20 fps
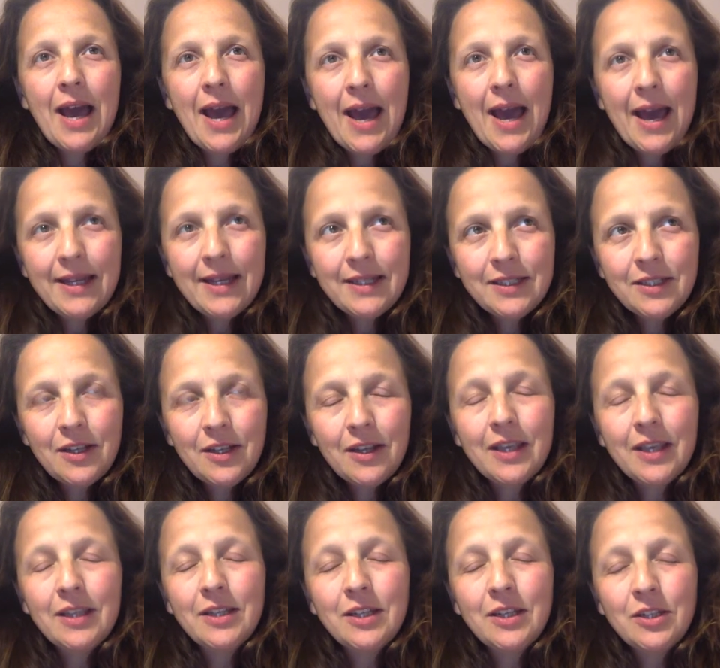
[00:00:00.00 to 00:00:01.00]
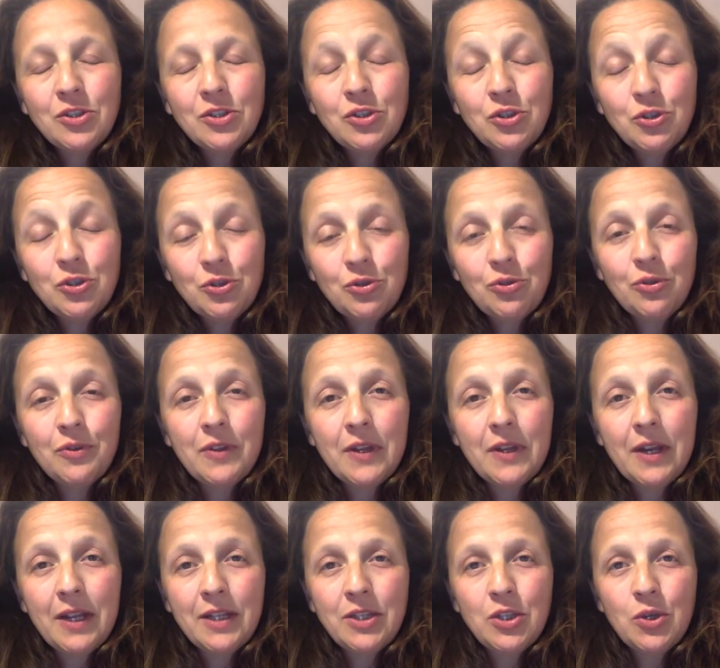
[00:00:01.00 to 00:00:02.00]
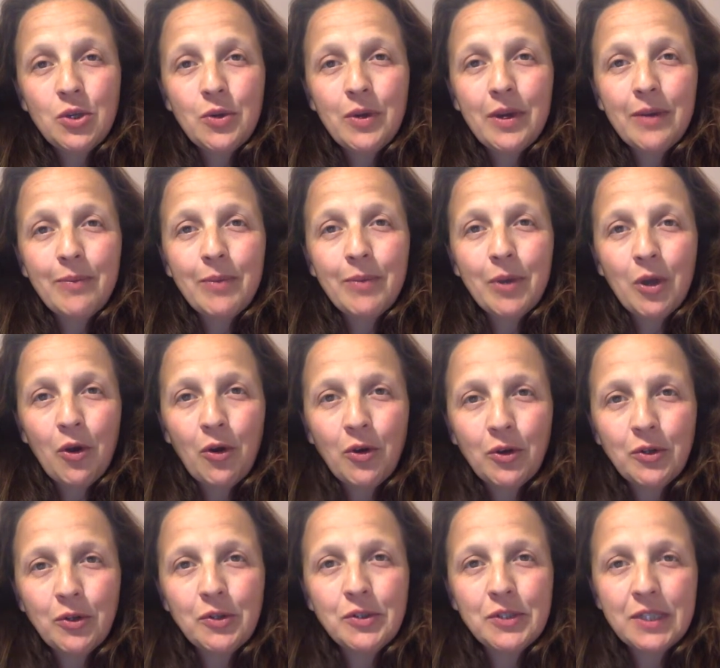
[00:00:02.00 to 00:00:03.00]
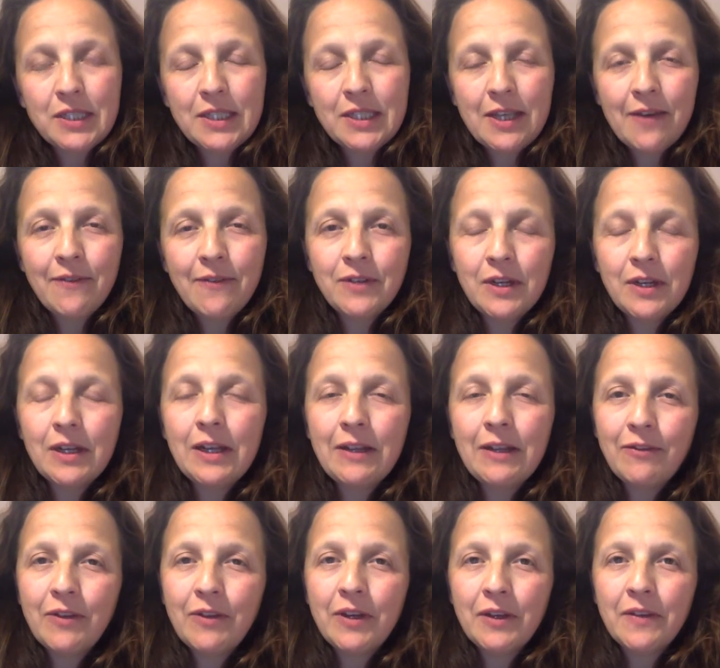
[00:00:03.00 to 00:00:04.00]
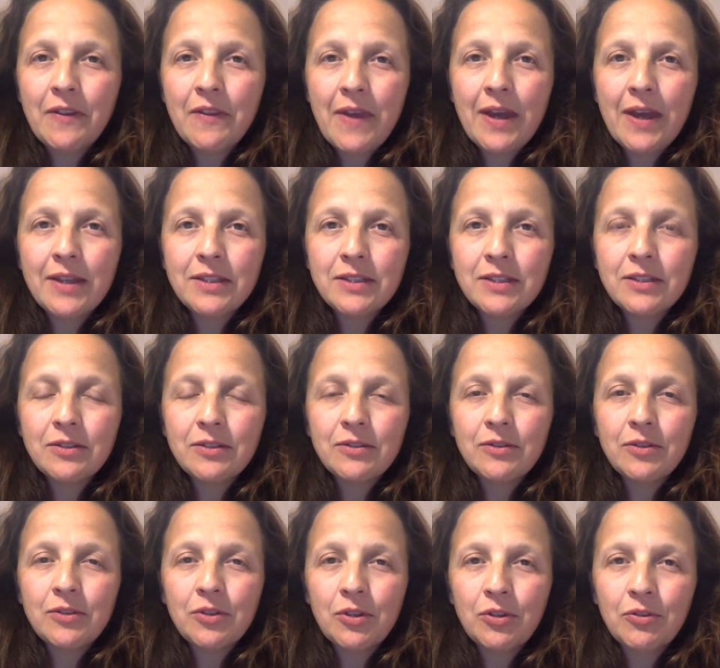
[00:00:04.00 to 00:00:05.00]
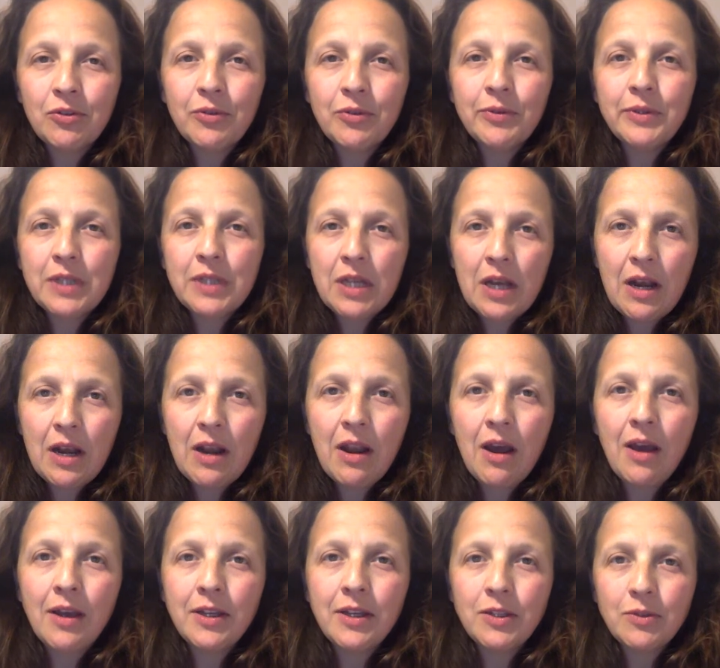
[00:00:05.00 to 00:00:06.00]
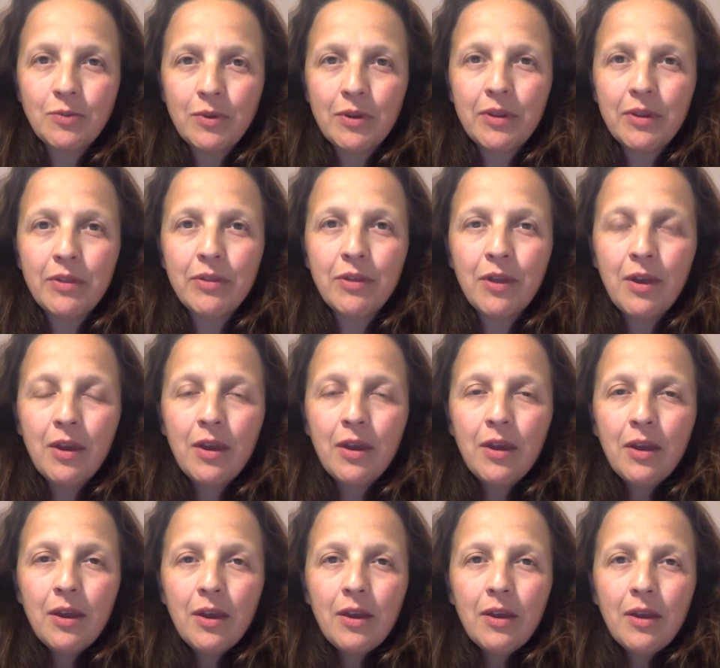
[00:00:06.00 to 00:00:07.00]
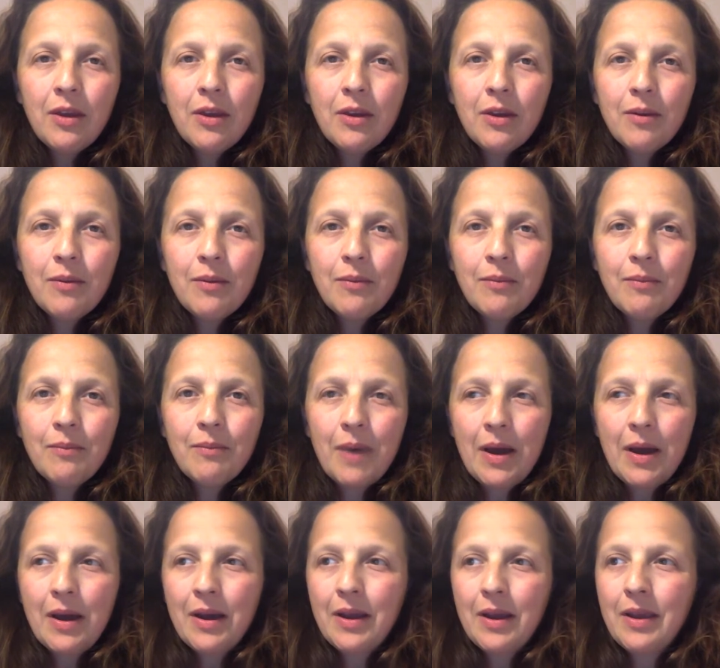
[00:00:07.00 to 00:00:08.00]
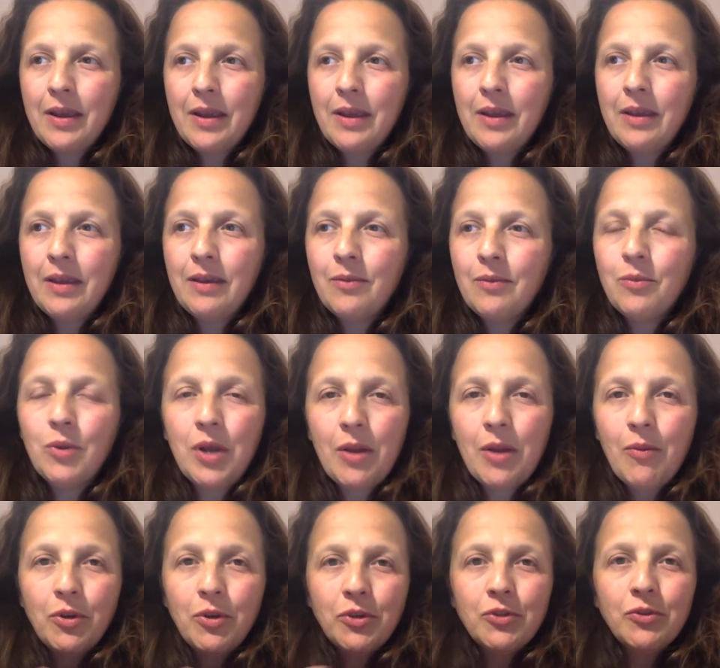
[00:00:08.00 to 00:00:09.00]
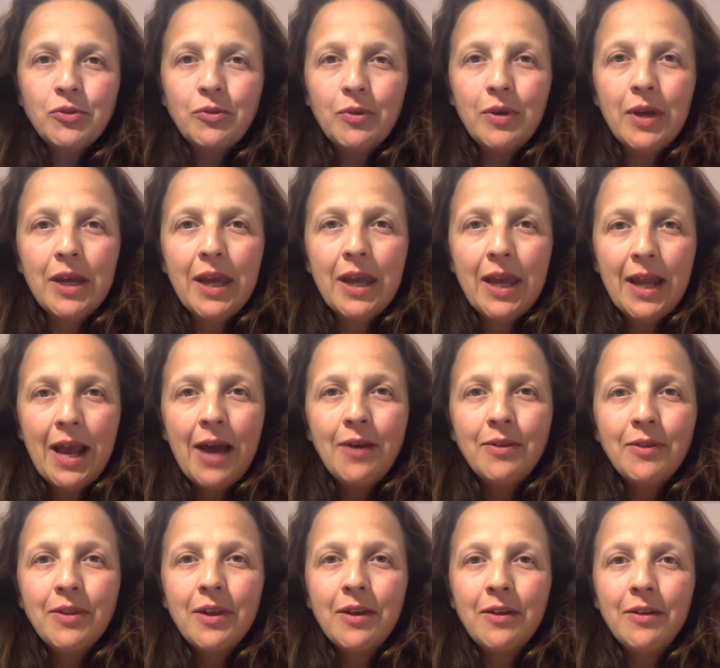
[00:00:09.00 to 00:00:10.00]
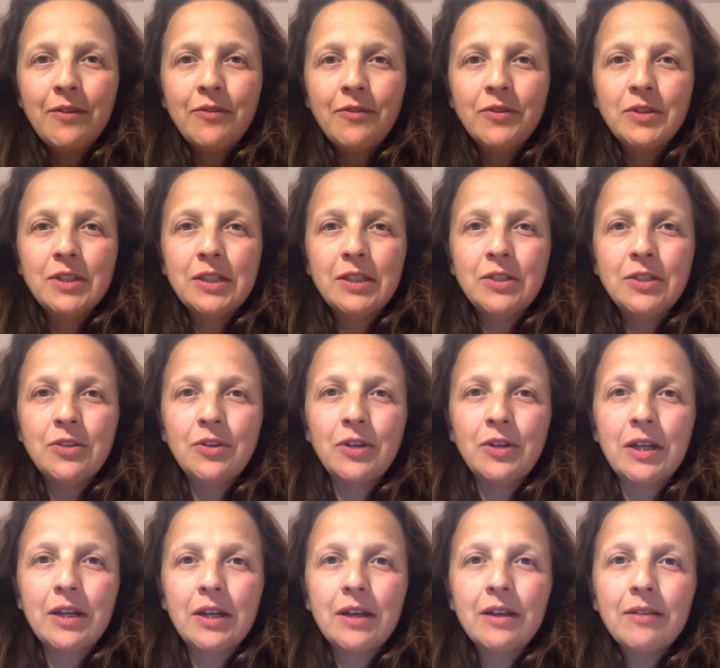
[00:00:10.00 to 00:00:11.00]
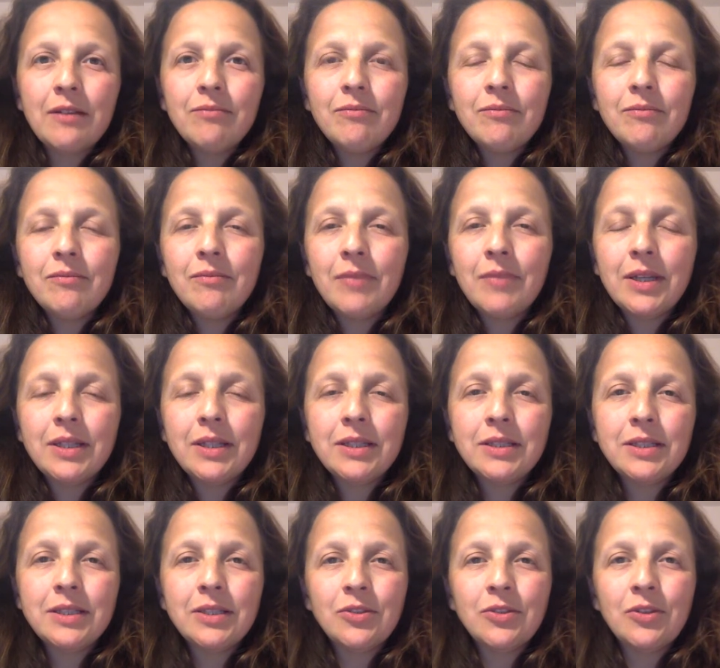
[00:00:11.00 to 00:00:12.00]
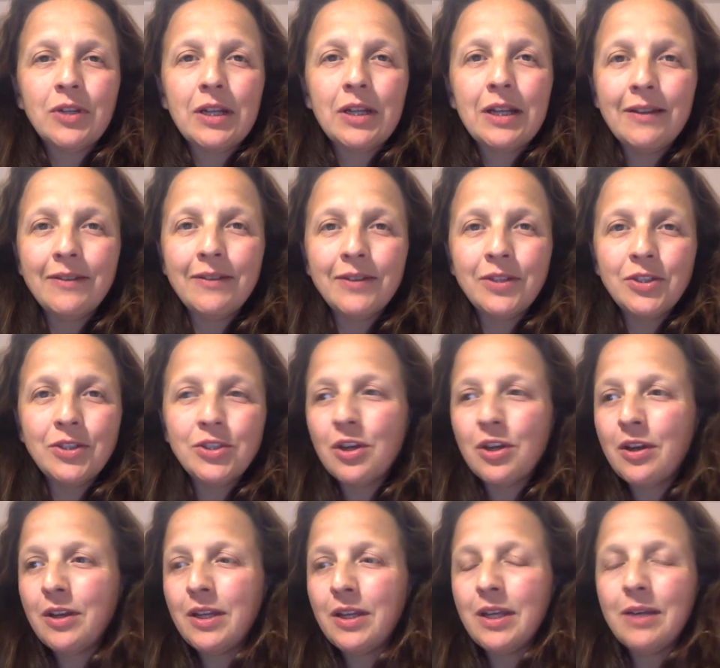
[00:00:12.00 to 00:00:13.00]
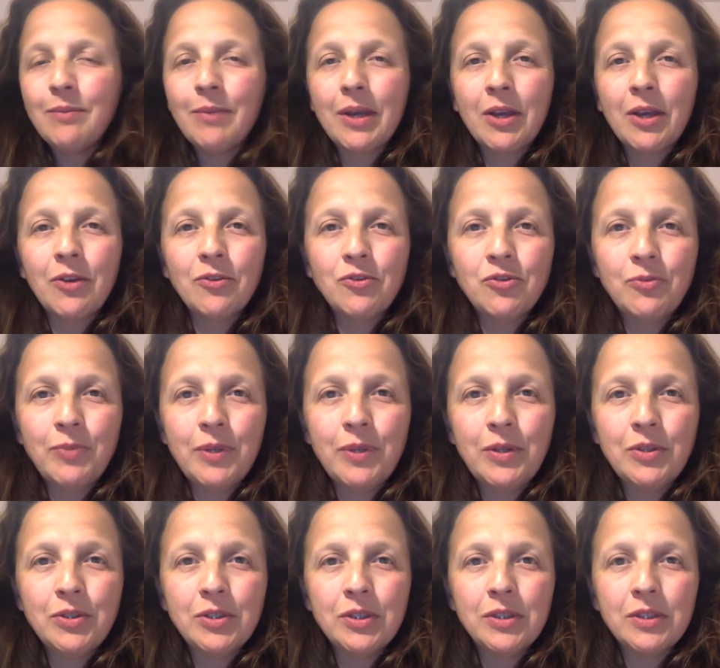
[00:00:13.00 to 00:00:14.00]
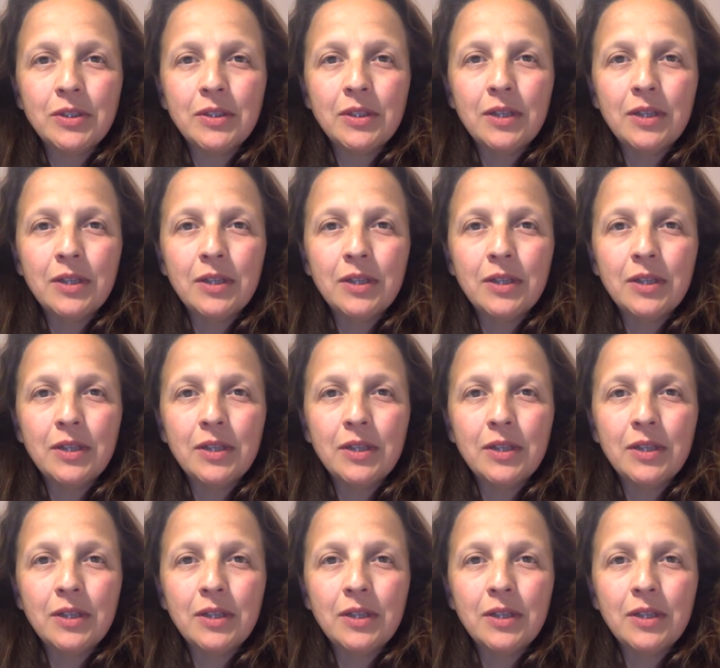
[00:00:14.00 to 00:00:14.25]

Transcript: and I can ensure that I do it because I definitely feel that that's congruent and aligned with my what I want to uh, get out there for syntonic my syntonic living journey and my contribution